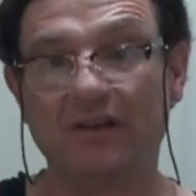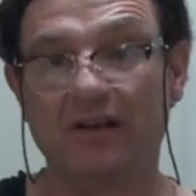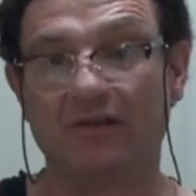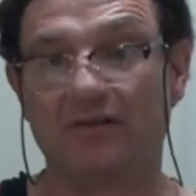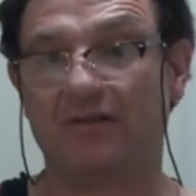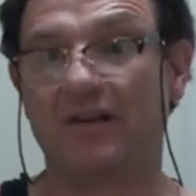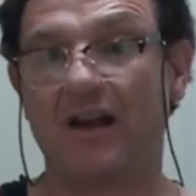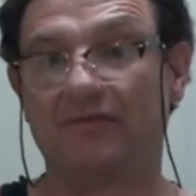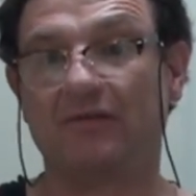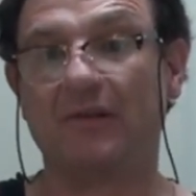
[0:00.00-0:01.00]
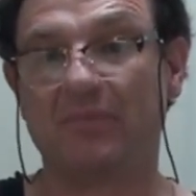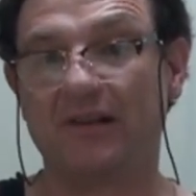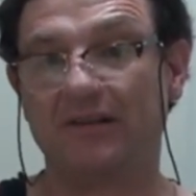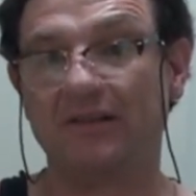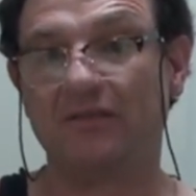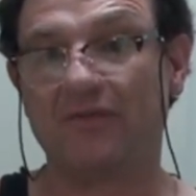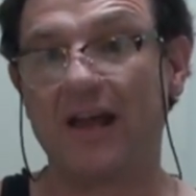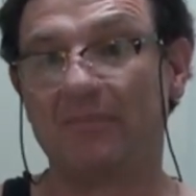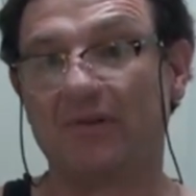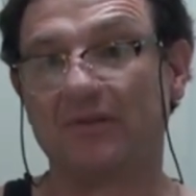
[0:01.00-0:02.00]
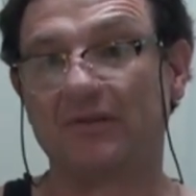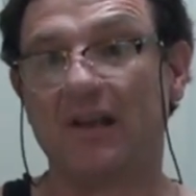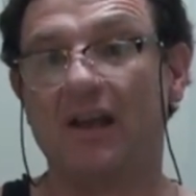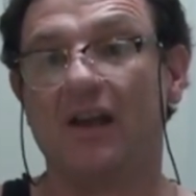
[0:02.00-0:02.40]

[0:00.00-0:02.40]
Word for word: years and you have to replace these flappers,